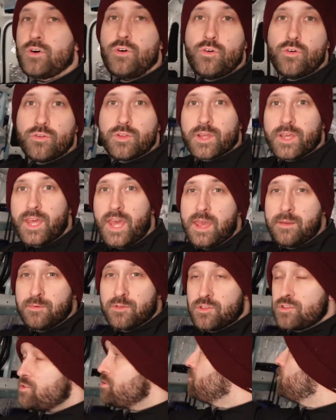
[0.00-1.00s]
all the
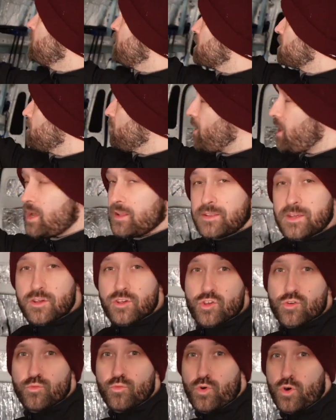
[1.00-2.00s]
cables too. There's a
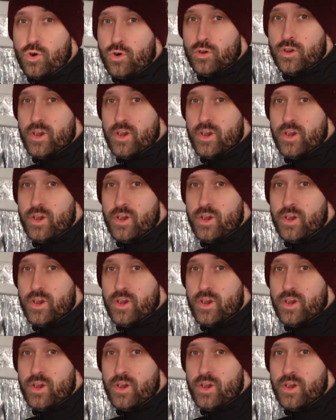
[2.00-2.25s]
partition wall